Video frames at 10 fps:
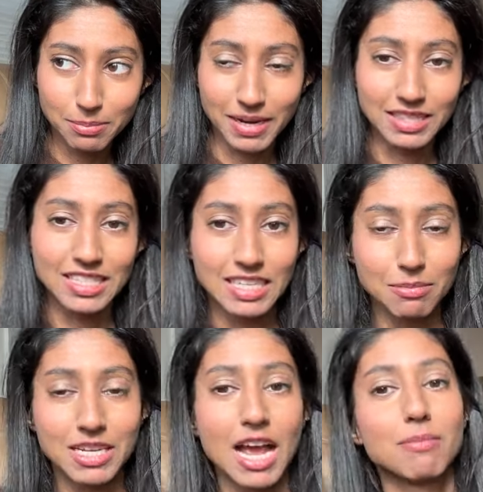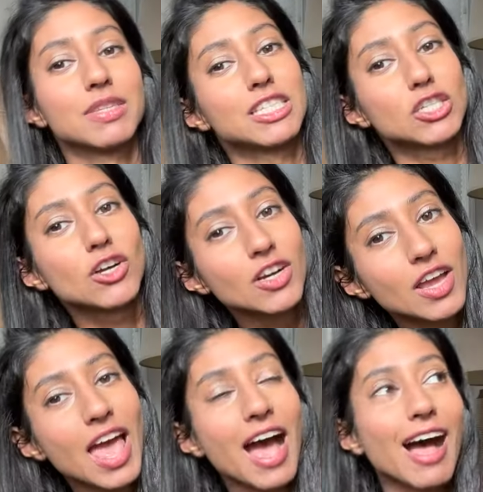but at the same time, this could
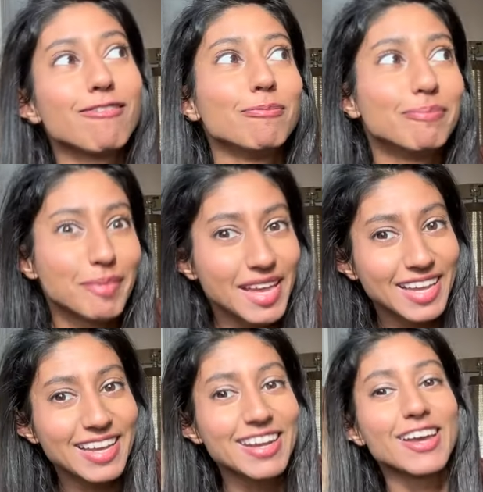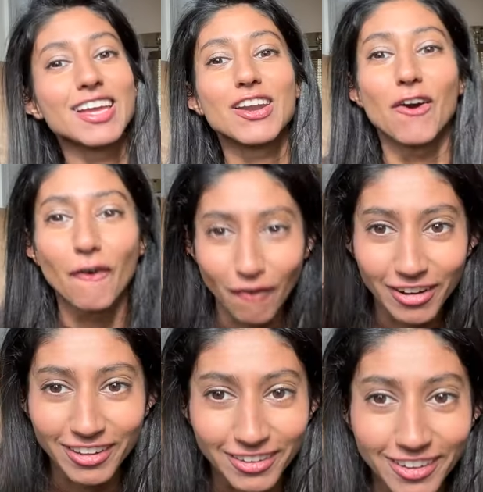have been an
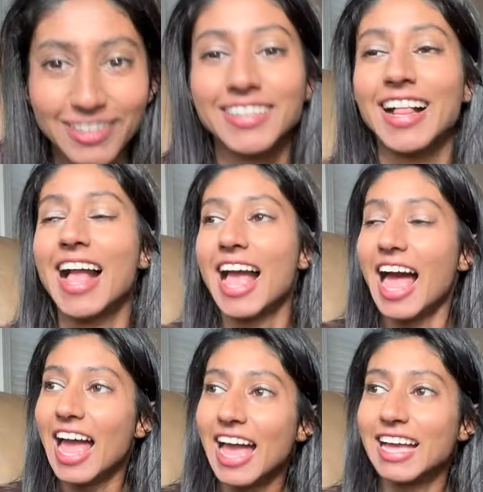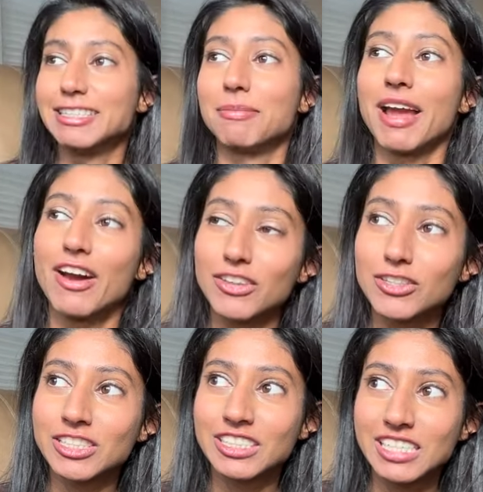article. And my other
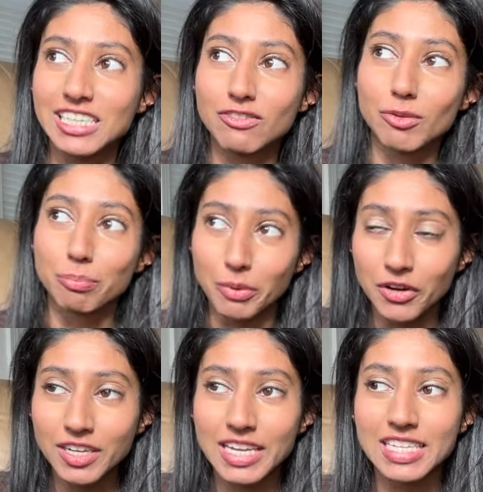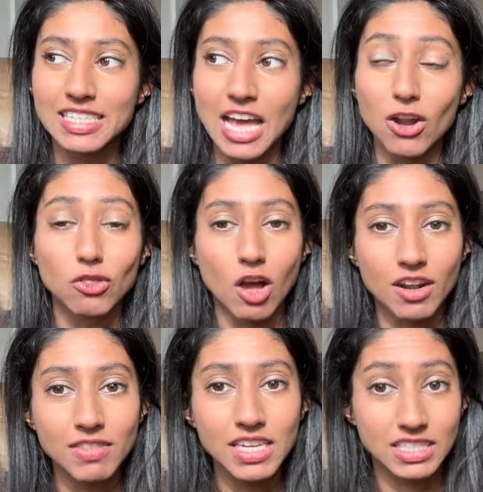critique of the book is that a lot
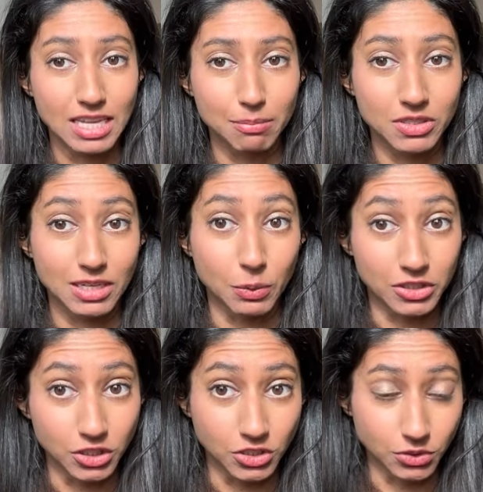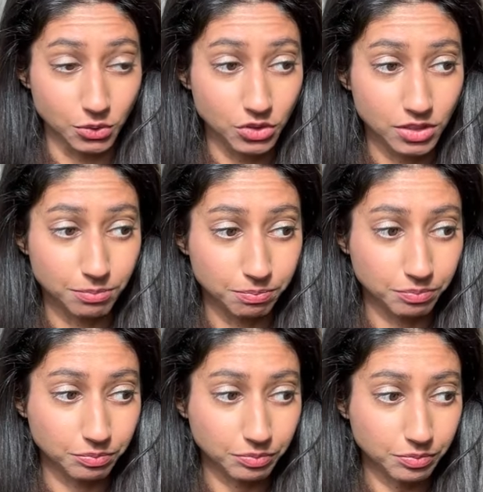of the examples that were used
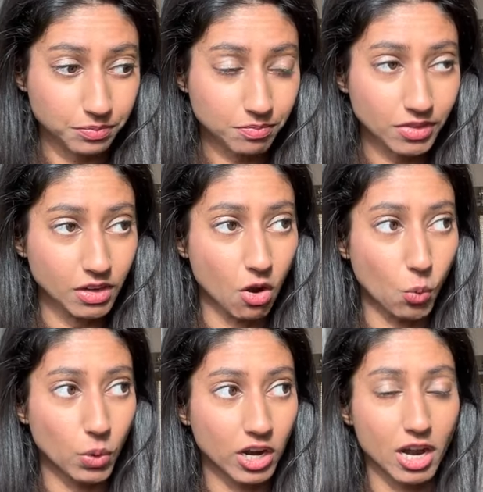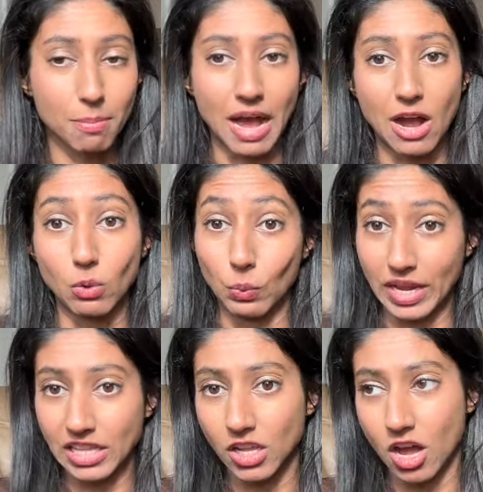were about
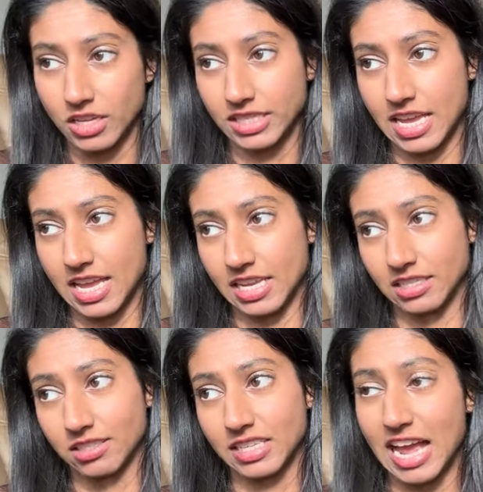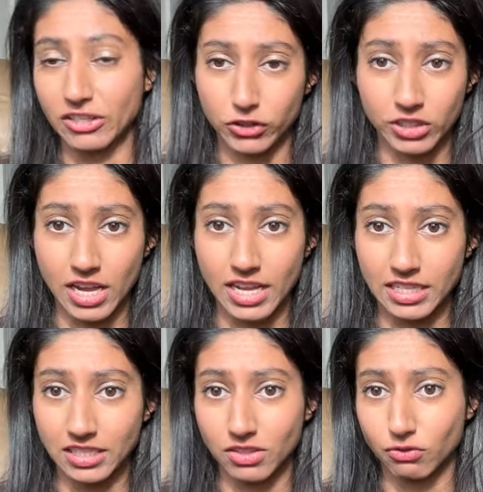weight loss and
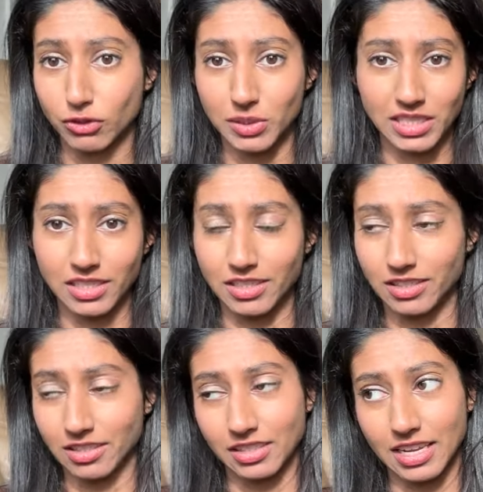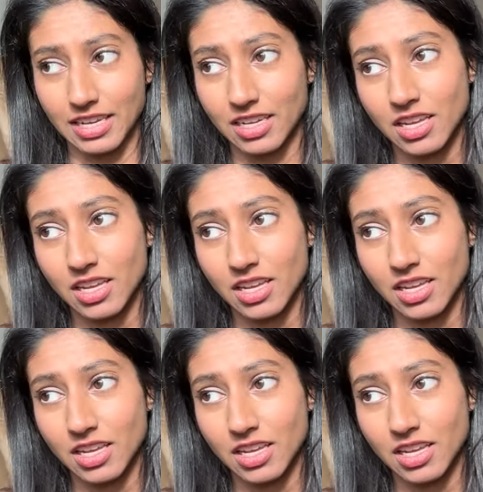exercise routines and like